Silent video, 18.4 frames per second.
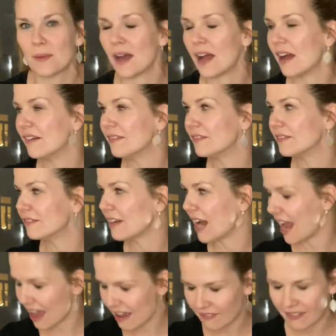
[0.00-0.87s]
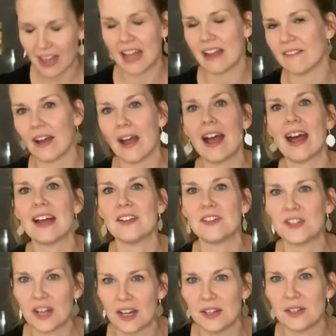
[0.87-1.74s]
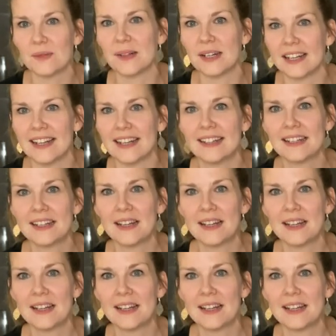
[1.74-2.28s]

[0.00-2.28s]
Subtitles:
I've ever had, genuinely.